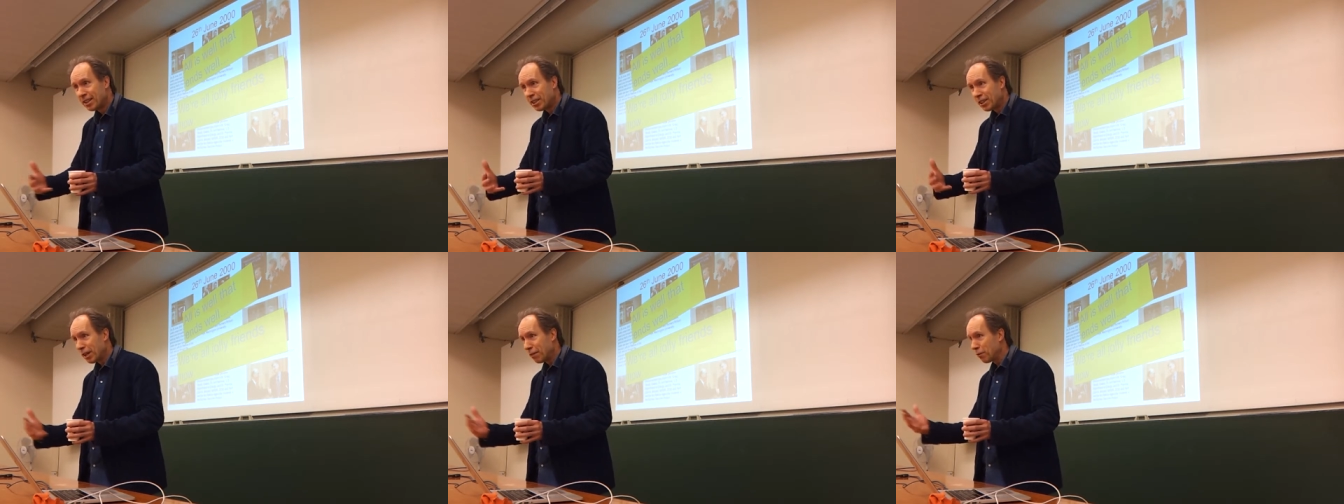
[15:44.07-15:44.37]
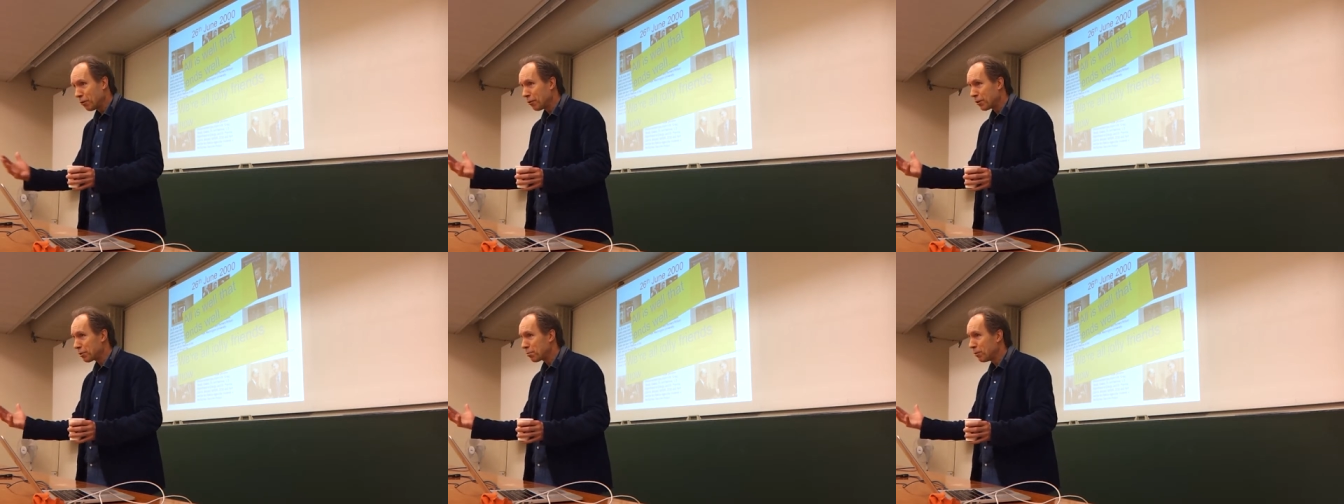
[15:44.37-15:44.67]
You have
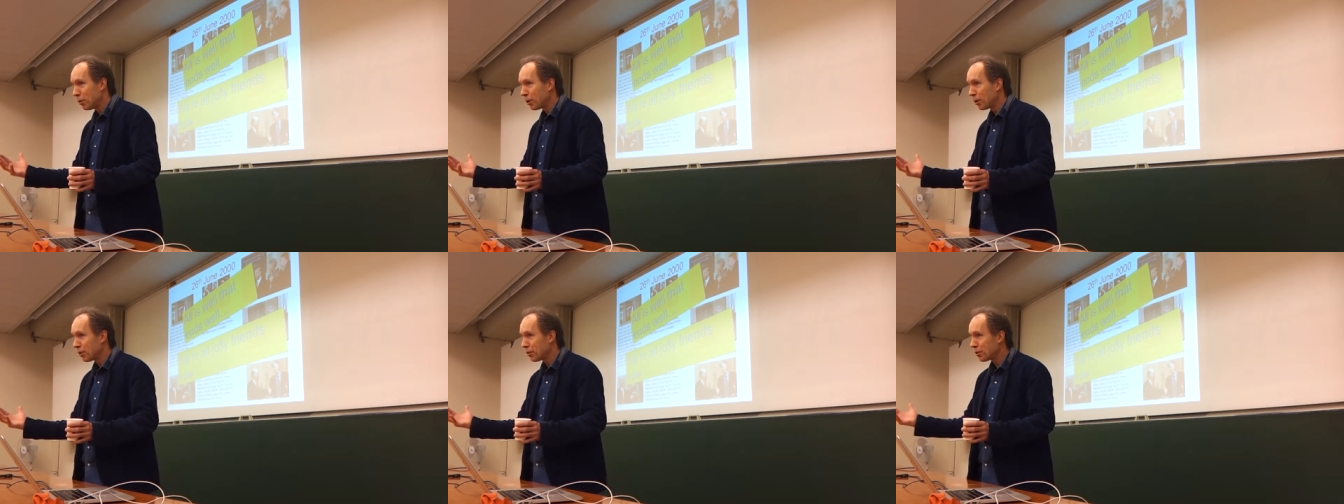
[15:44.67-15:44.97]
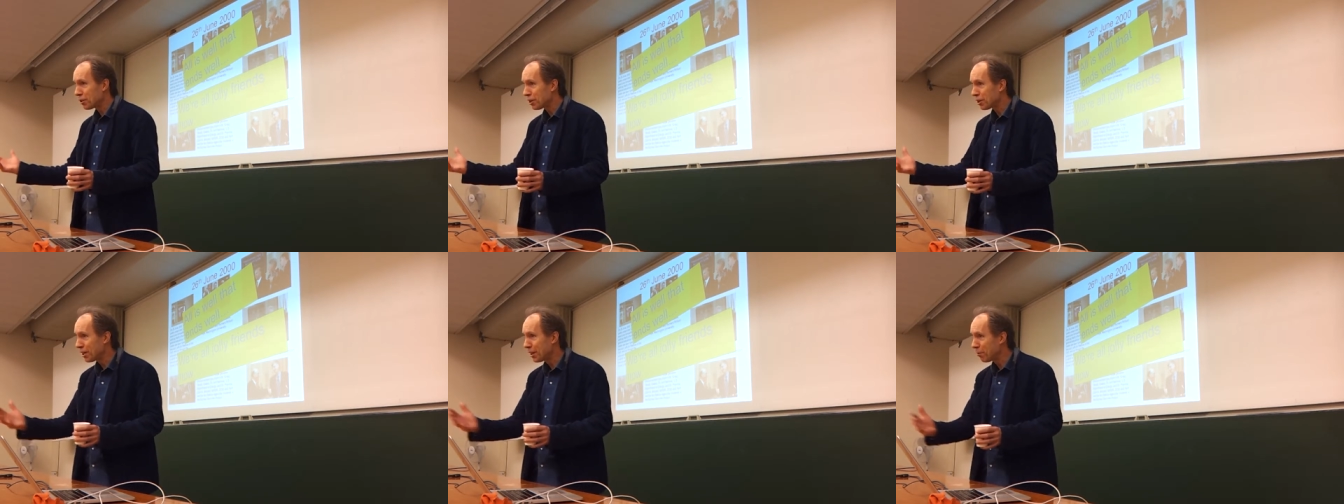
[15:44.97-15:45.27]
always more
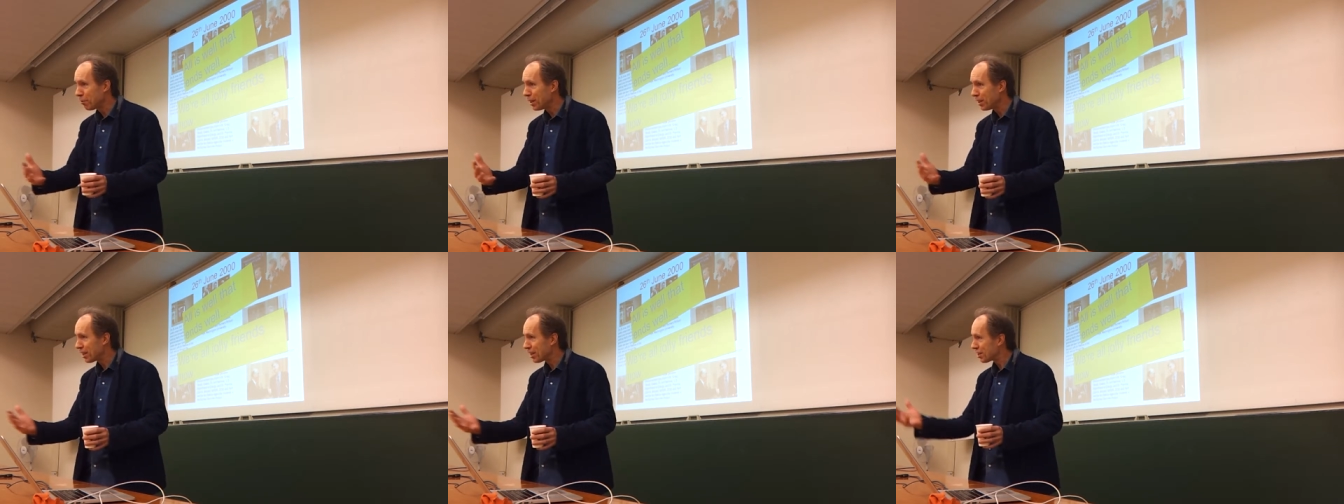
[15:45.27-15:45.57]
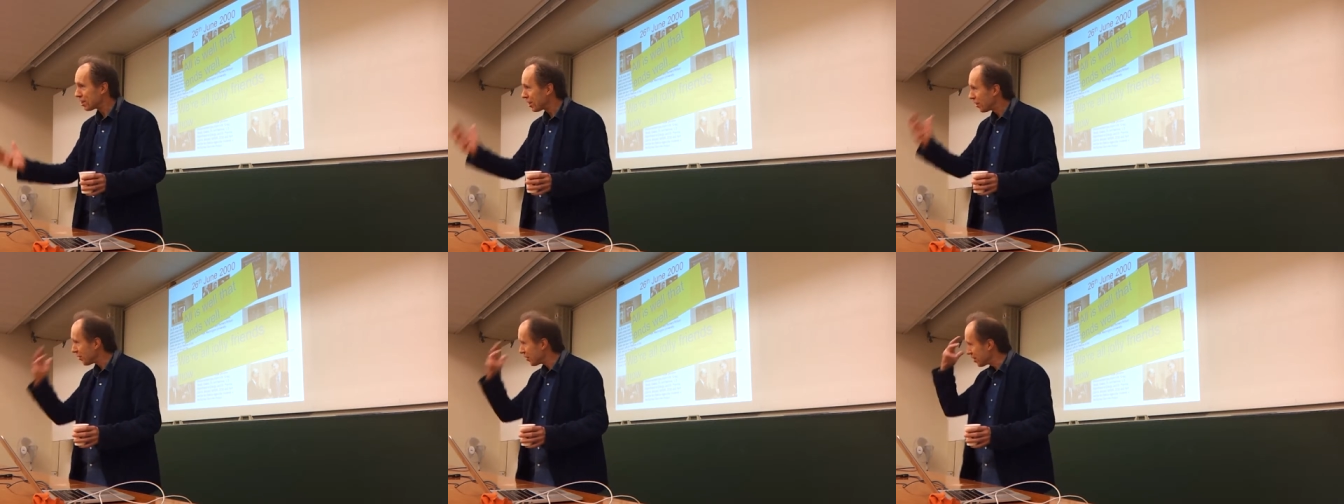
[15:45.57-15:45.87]
losers than
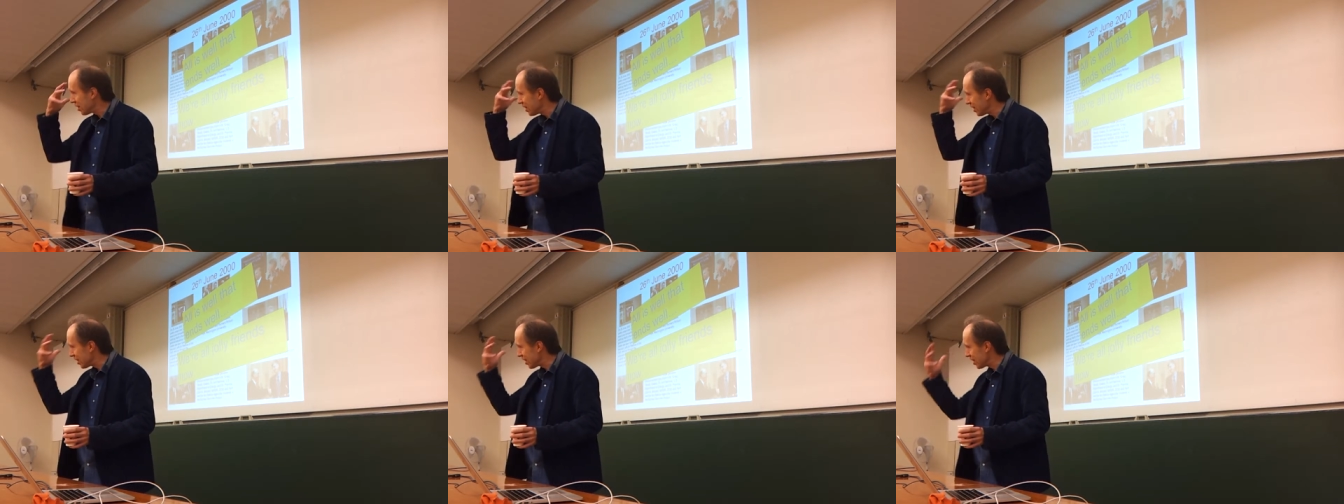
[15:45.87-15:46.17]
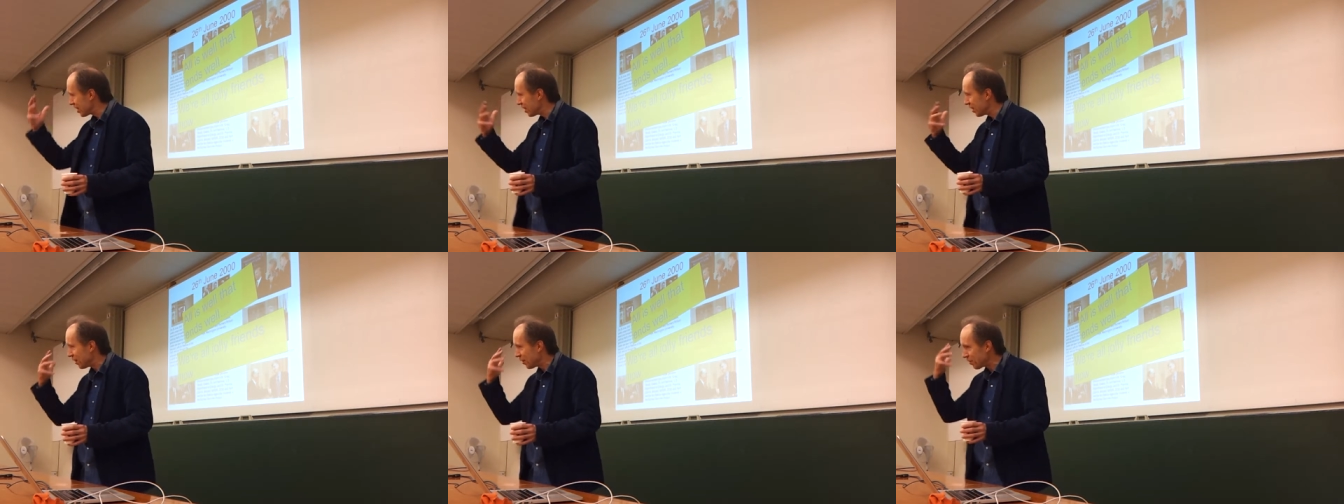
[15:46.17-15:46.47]
winners. So is
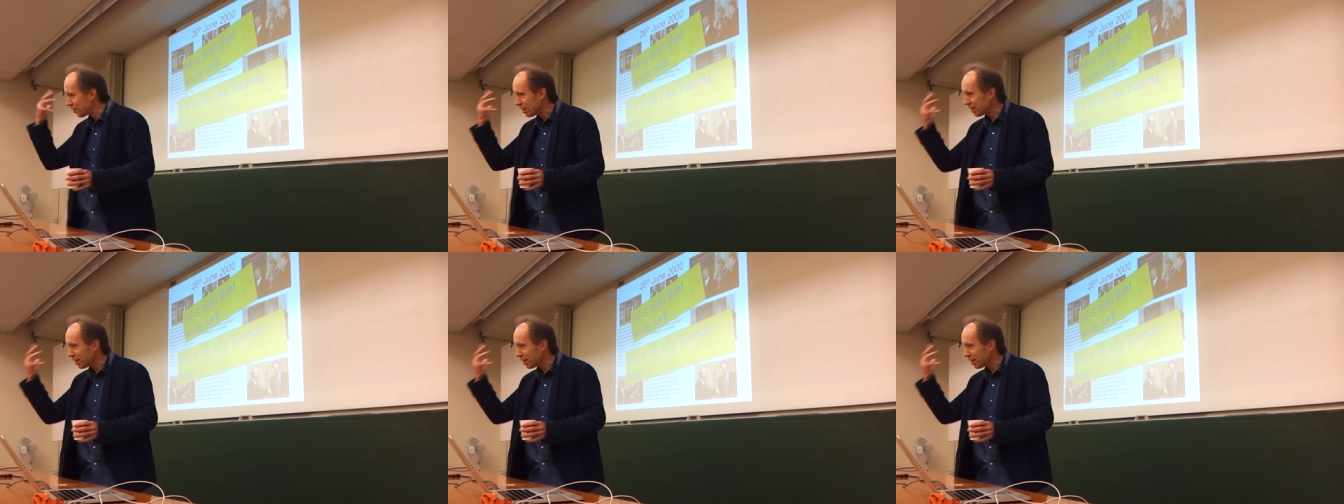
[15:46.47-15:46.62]
this, you know,